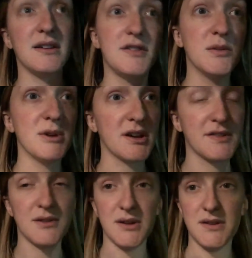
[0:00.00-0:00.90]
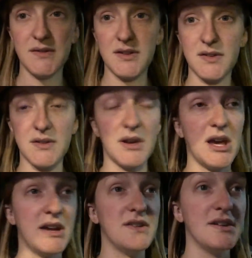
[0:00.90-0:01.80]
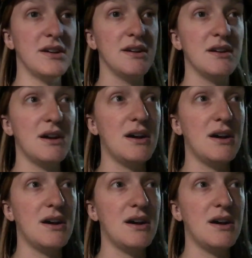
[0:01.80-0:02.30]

2 blocks north of this location,